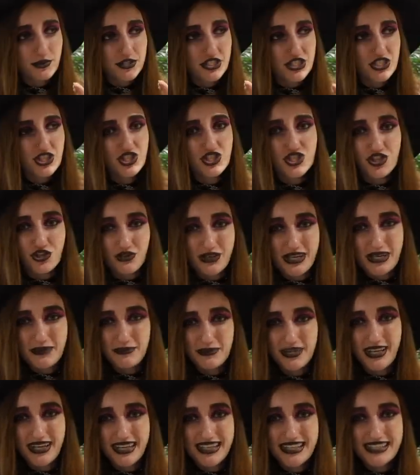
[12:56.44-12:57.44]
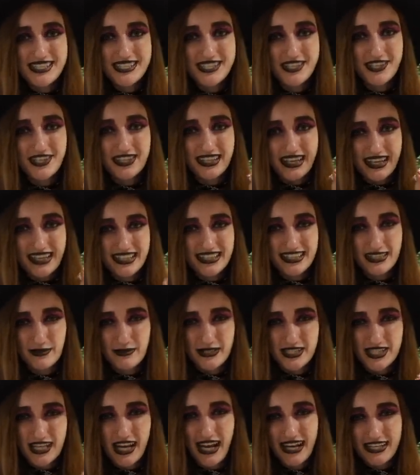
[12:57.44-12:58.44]
more streamlined, you know, like a little
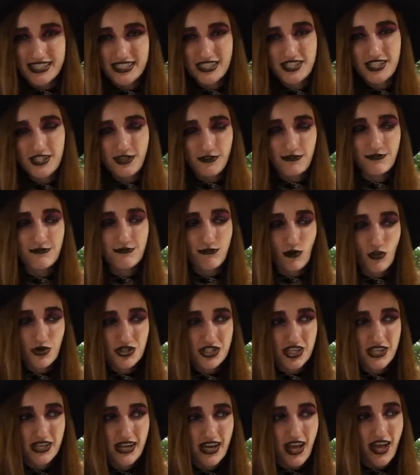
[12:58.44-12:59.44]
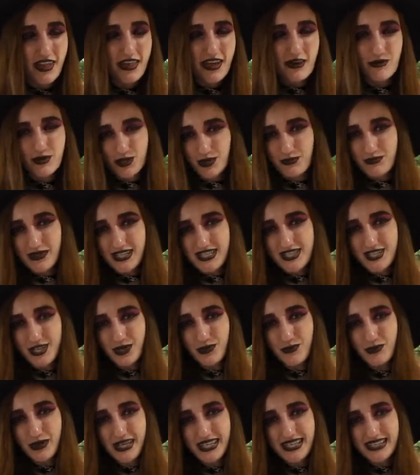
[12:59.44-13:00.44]
bit tighter to the foot, they wouldn't be
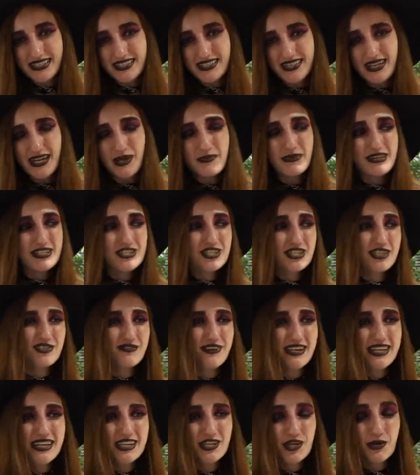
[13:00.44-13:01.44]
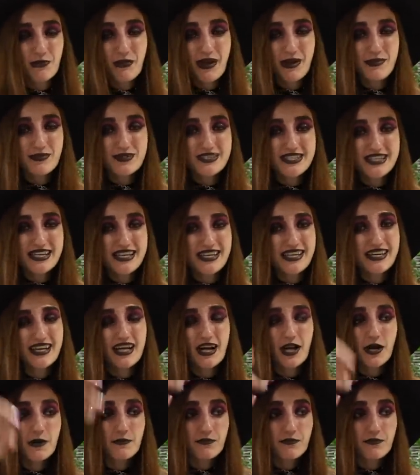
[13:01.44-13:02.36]
so weird. But it's just funny, you know, people see